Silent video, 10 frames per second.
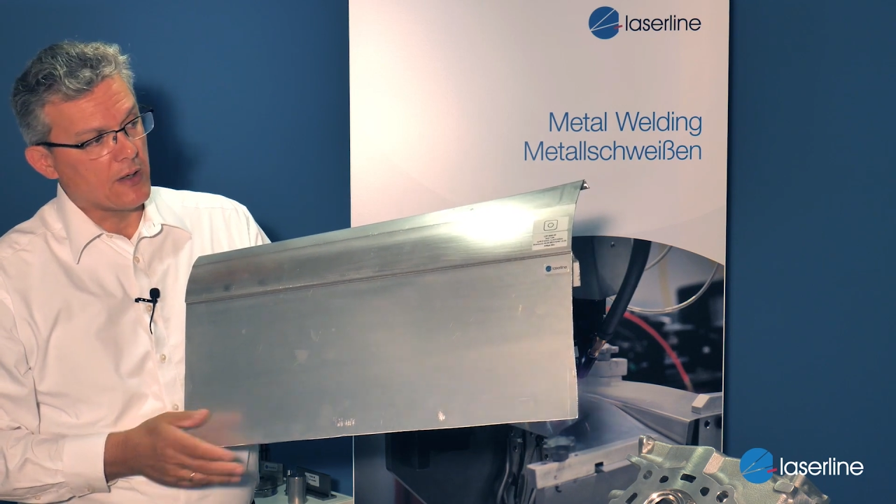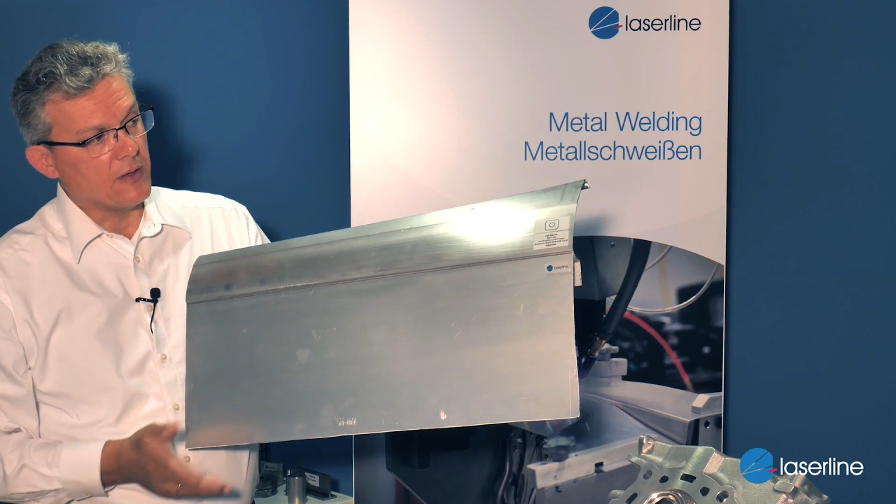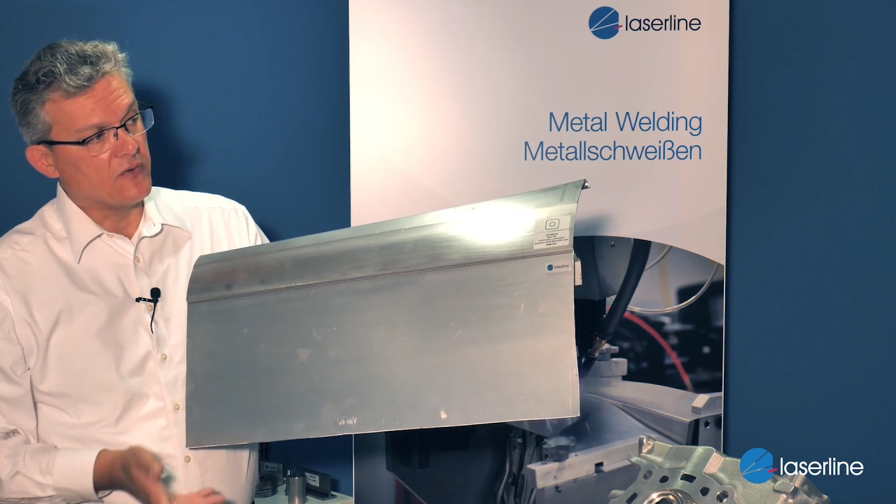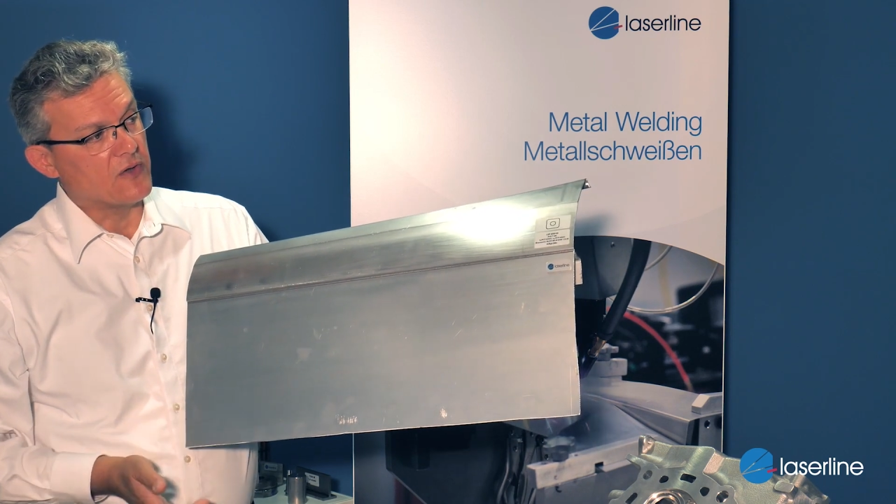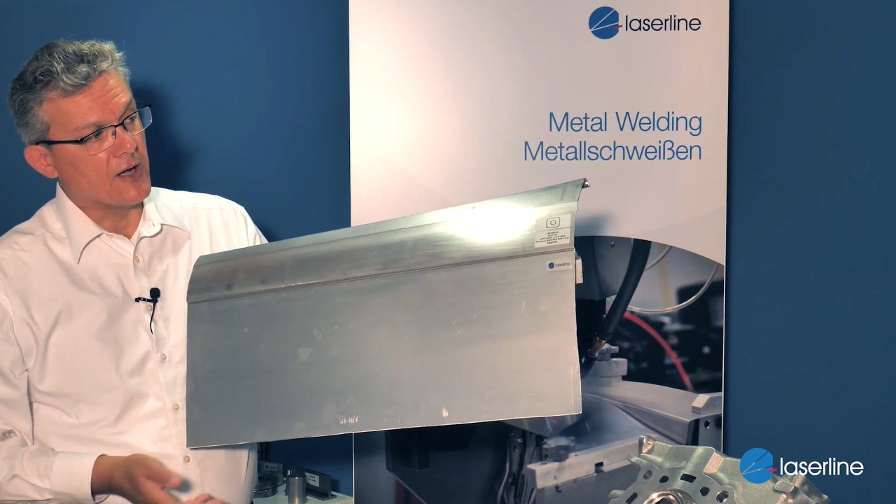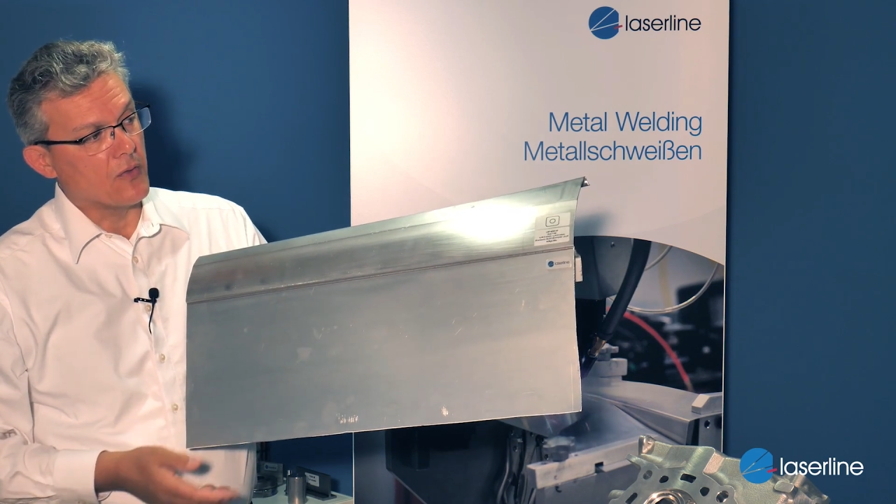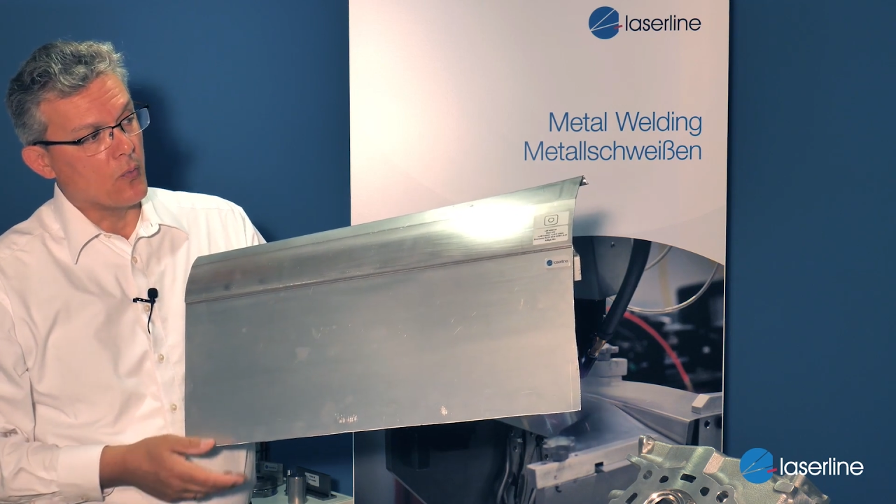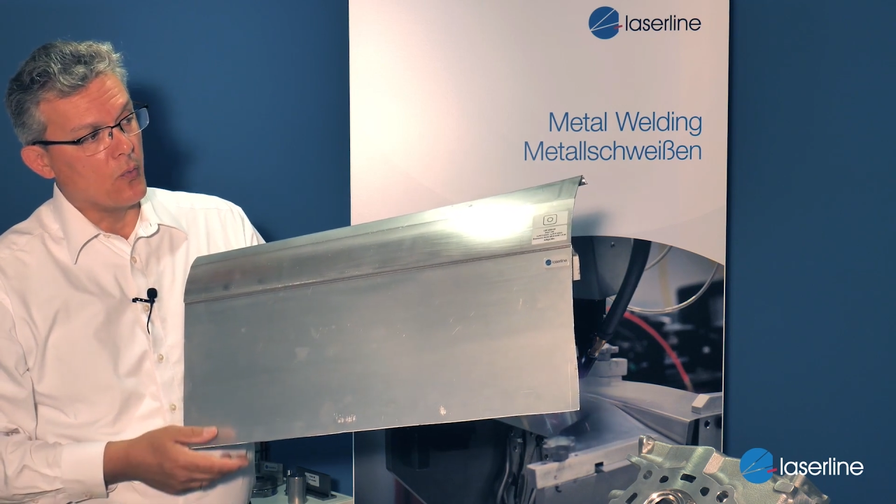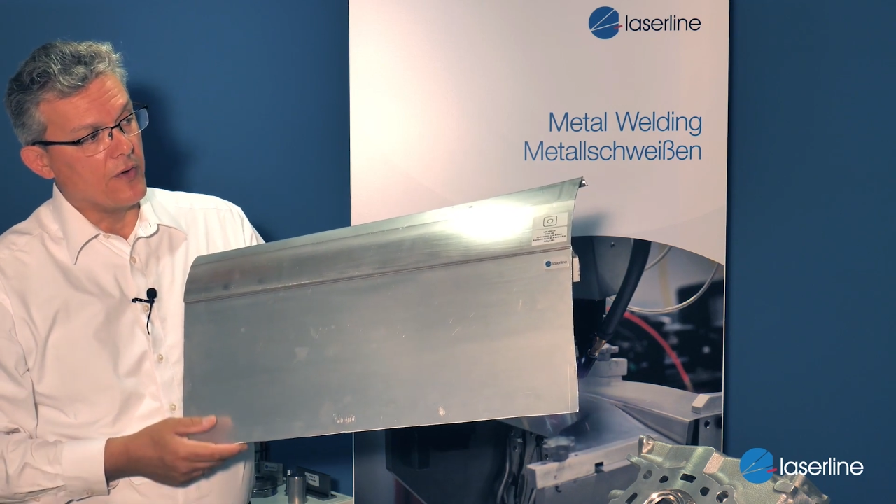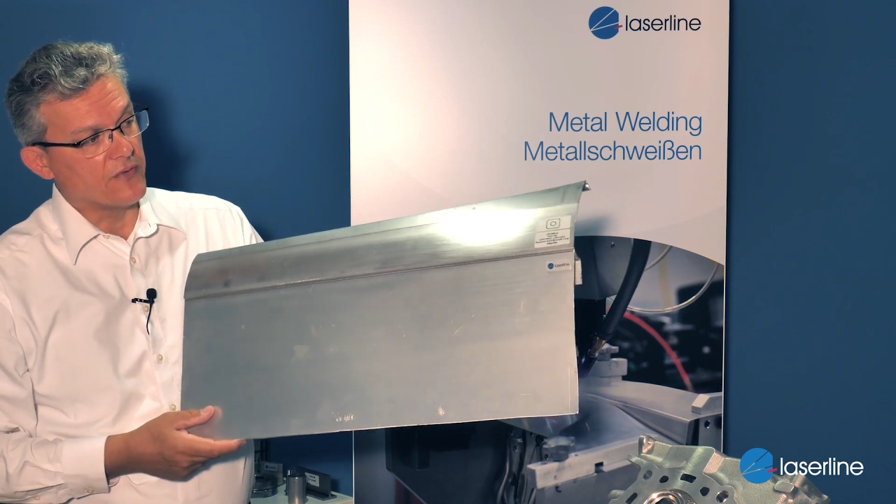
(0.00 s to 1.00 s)
is done
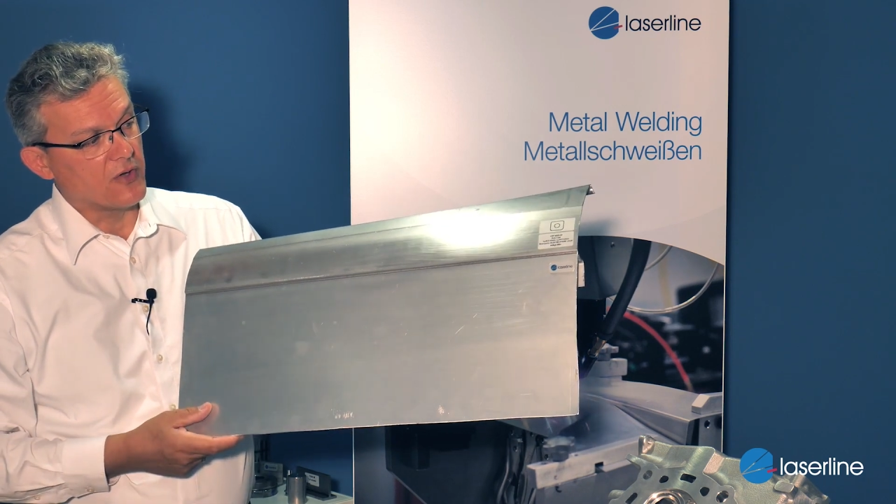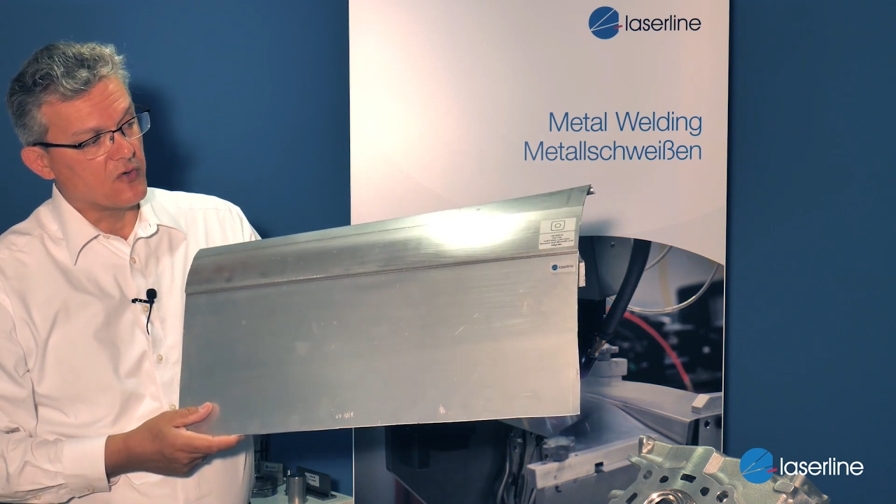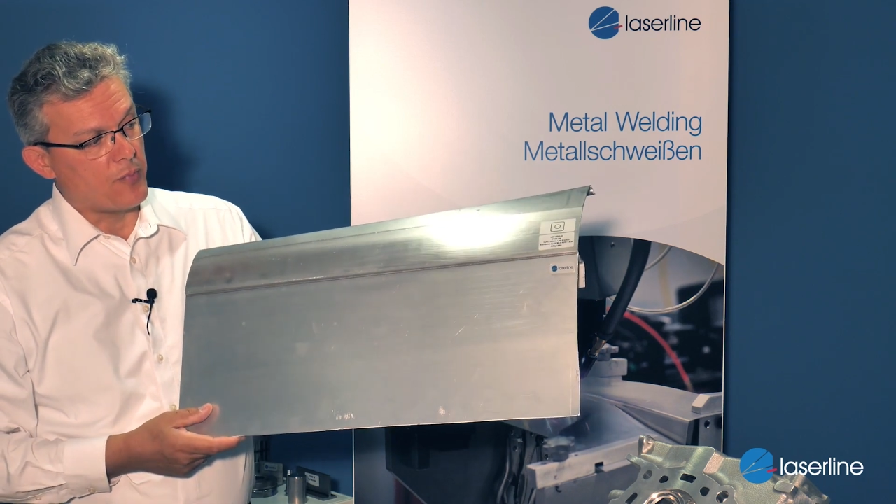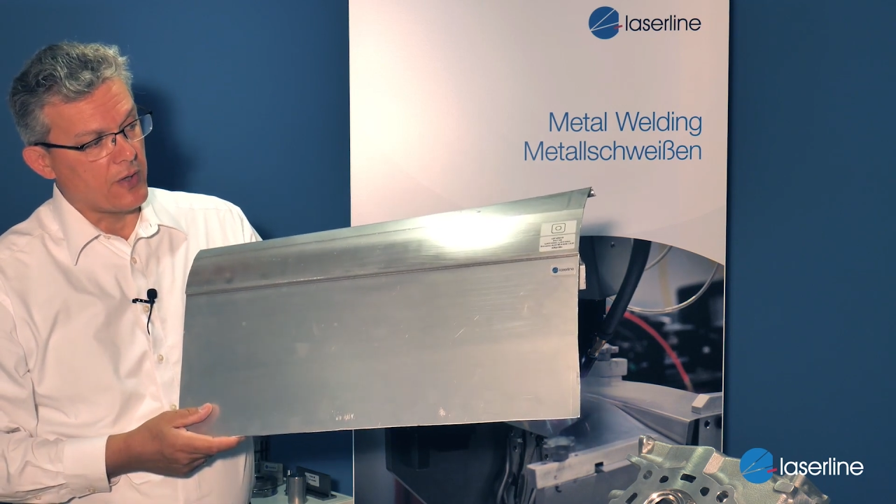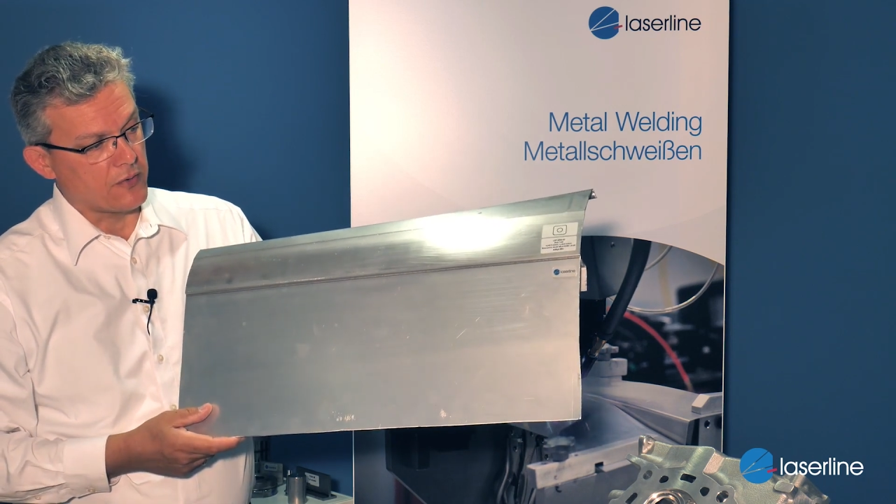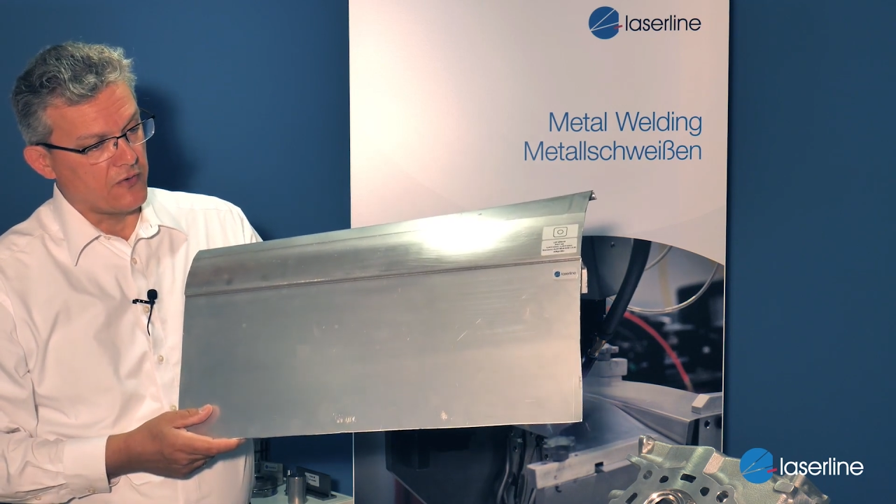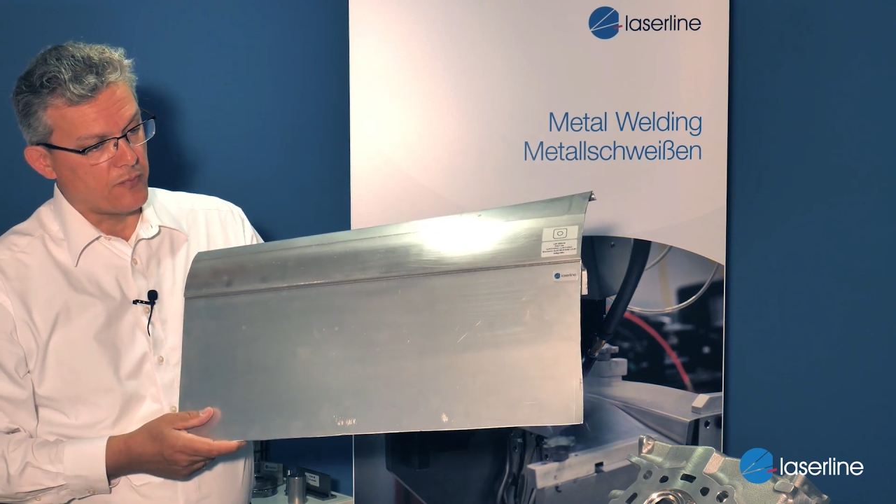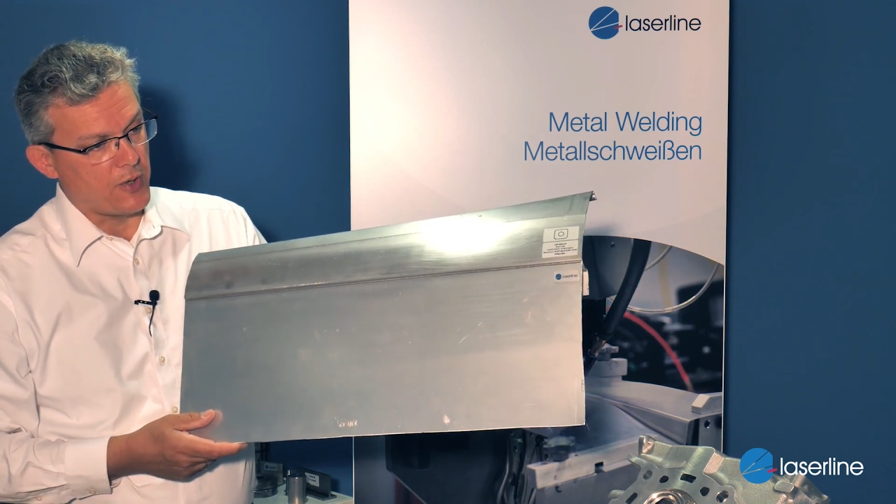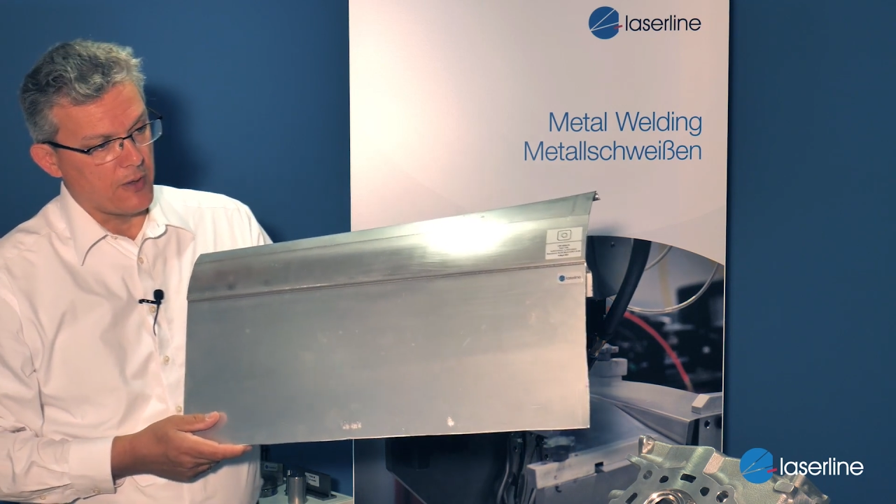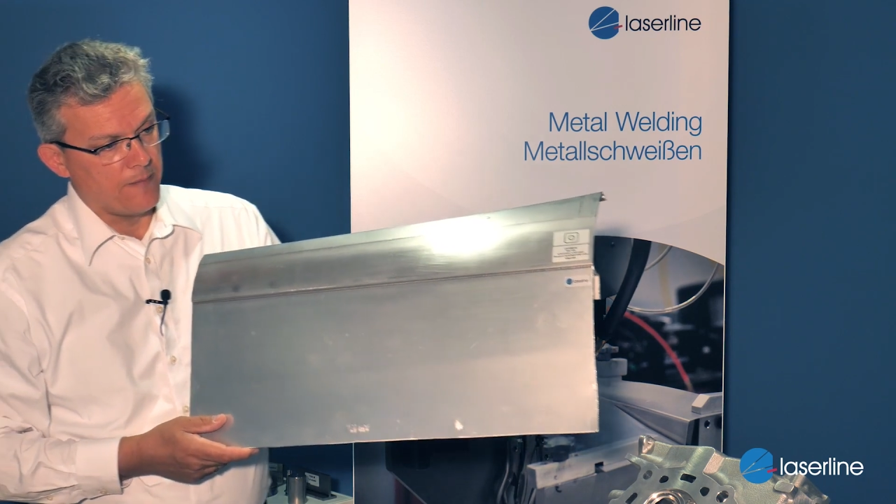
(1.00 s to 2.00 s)
with spot and
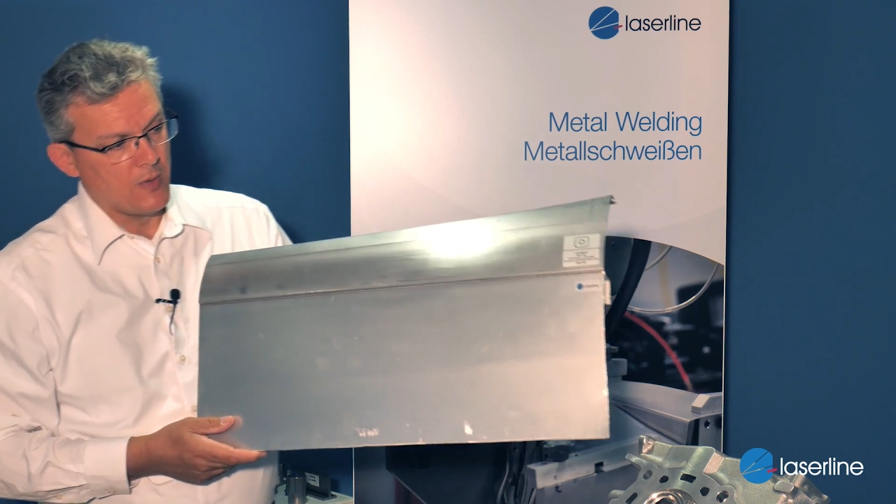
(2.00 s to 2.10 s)
spot.